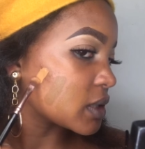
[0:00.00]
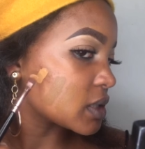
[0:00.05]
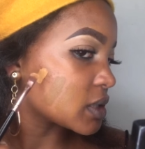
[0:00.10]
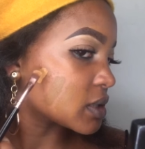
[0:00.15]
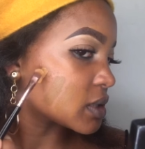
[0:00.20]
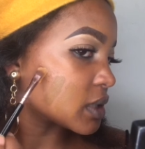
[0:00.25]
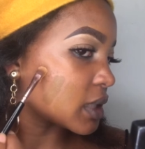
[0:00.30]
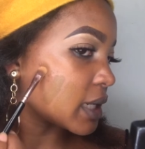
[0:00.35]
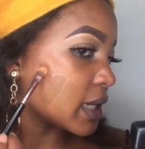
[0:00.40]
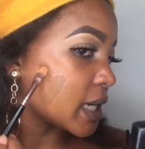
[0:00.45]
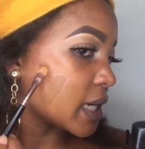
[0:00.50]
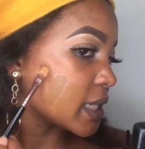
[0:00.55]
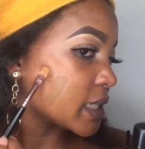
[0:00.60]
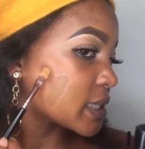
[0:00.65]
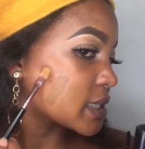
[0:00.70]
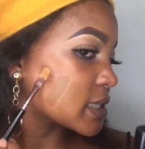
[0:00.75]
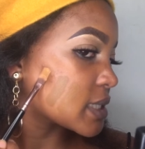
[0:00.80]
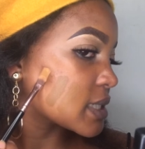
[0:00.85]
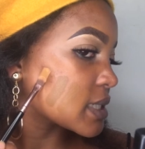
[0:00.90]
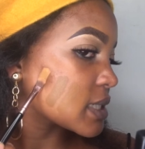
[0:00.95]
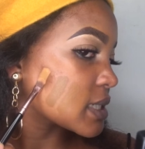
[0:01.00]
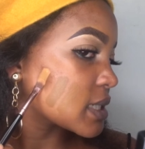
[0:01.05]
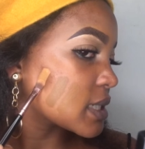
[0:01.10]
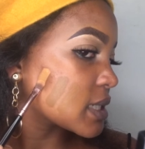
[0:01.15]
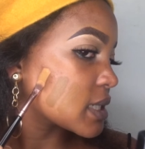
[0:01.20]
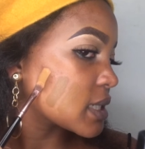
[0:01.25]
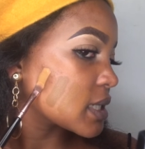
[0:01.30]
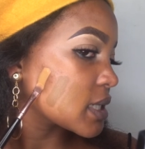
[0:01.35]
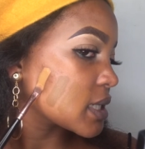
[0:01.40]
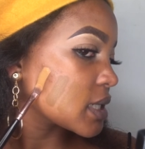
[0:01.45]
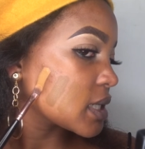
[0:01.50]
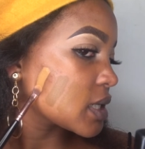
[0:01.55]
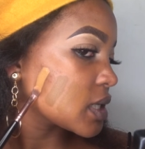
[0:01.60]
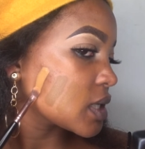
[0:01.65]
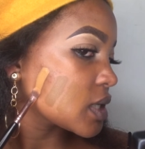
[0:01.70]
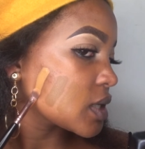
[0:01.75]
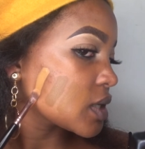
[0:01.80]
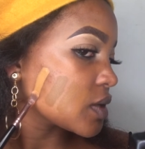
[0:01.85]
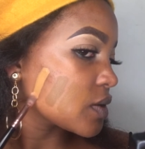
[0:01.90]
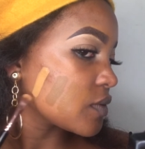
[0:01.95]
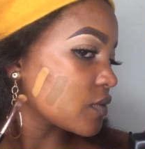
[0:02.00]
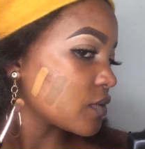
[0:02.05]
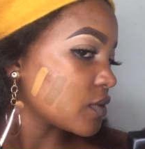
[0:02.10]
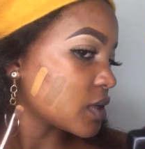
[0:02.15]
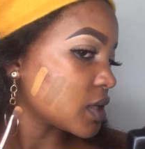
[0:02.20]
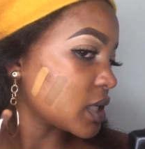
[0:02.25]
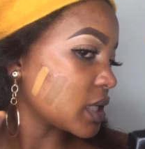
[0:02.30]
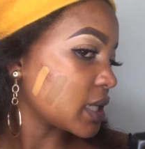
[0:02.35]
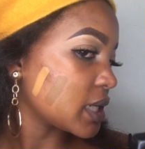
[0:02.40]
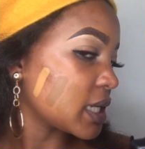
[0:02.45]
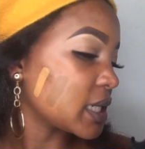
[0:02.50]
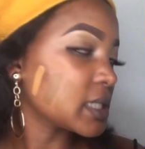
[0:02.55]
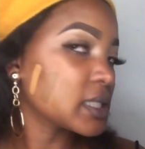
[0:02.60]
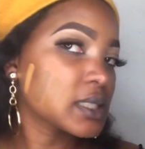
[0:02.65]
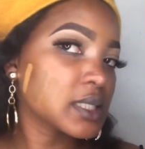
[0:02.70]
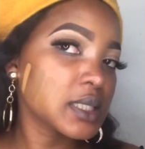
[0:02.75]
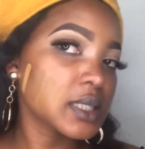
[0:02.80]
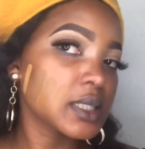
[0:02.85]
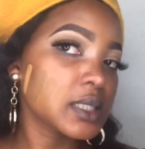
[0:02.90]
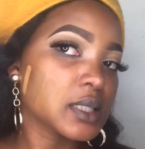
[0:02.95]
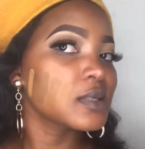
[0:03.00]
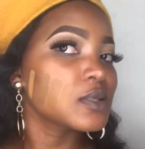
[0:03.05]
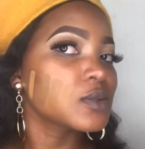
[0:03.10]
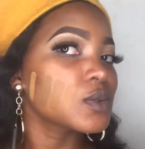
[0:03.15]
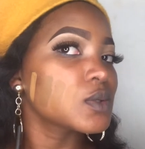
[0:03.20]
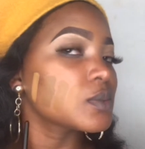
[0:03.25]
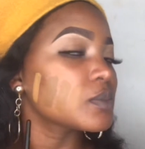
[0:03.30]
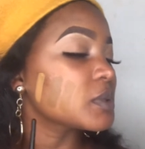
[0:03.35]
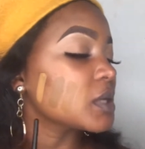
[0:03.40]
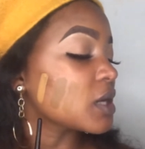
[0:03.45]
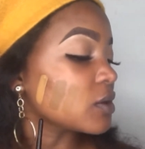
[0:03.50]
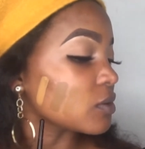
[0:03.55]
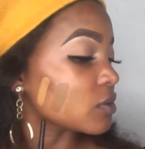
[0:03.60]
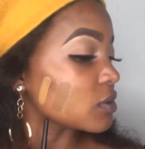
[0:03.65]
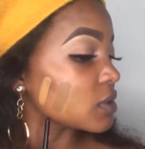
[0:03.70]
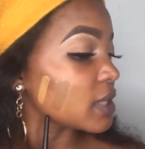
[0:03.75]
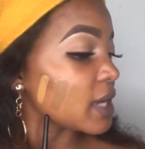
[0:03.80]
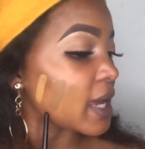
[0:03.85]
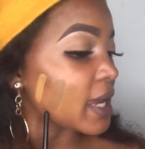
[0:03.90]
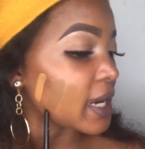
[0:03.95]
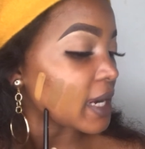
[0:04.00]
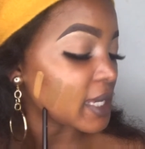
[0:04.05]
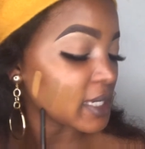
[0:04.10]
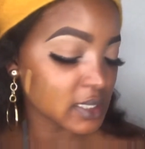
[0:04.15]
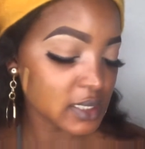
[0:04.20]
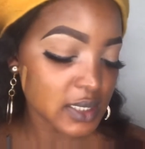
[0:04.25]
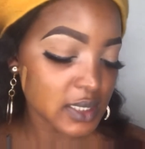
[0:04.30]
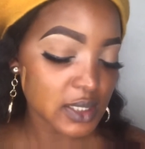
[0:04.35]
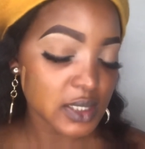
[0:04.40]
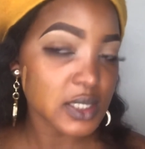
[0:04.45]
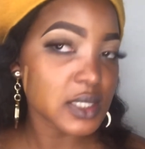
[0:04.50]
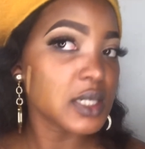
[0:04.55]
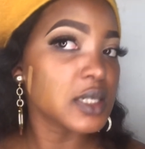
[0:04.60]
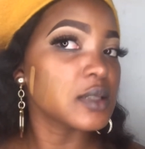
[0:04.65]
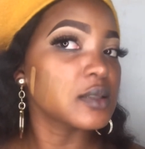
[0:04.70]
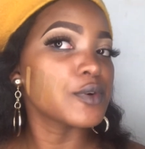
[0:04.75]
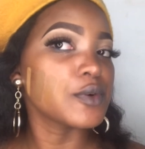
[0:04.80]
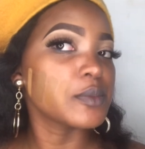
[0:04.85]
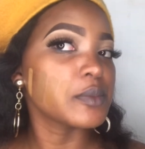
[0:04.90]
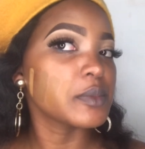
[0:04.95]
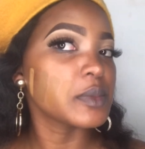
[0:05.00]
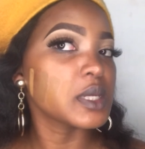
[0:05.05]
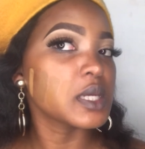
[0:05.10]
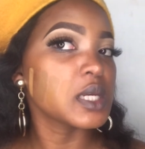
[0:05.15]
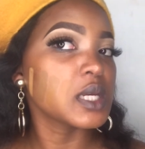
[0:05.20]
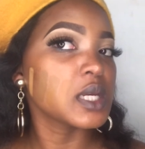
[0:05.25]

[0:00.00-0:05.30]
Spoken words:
is light, very light. This would be a good highlighting shade for me.